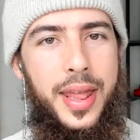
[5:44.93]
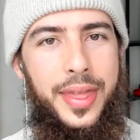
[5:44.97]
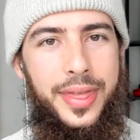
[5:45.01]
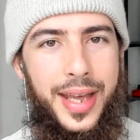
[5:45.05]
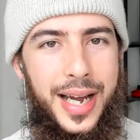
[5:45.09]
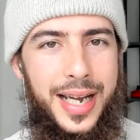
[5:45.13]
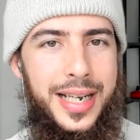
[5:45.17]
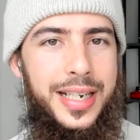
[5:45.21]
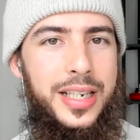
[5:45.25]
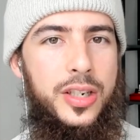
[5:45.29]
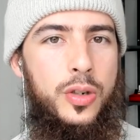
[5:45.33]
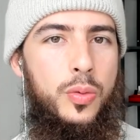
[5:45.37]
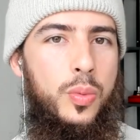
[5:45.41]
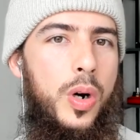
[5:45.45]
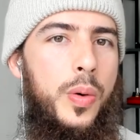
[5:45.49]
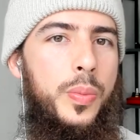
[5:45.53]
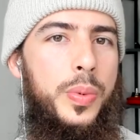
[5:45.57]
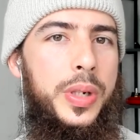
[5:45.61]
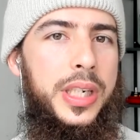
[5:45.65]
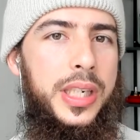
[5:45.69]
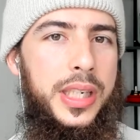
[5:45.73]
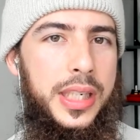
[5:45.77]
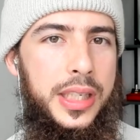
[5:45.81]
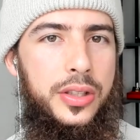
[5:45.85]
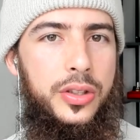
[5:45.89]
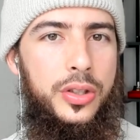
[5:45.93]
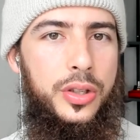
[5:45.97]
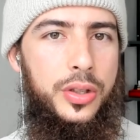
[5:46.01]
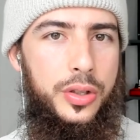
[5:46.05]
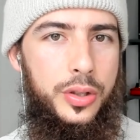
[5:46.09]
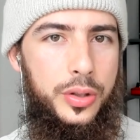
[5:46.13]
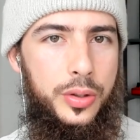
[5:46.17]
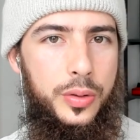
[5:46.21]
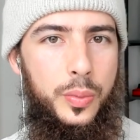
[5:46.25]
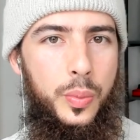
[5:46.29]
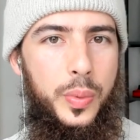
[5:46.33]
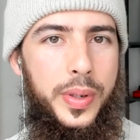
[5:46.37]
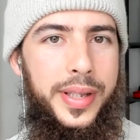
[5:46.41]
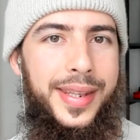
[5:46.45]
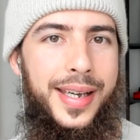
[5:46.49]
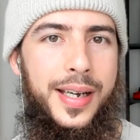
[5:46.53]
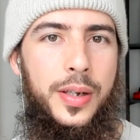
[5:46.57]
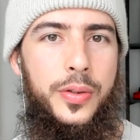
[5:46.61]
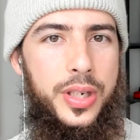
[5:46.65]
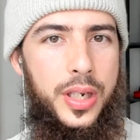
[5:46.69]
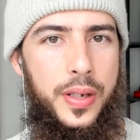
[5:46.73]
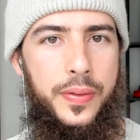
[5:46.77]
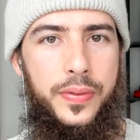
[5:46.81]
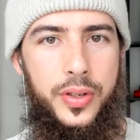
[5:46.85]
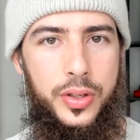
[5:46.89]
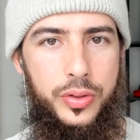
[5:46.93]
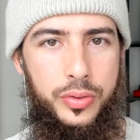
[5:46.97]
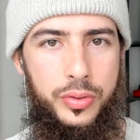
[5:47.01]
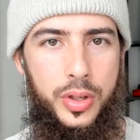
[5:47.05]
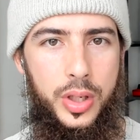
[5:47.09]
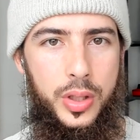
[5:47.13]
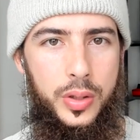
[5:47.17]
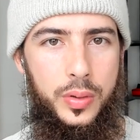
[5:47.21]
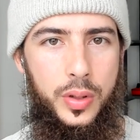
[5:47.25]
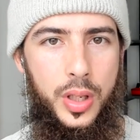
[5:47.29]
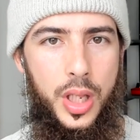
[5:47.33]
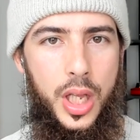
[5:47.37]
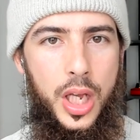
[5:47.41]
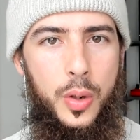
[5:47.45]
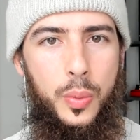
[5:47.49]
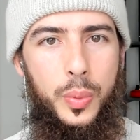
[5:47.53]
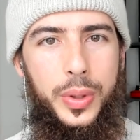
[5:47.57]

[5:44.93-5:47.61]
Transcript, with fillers: That is what we need to do with our self-control.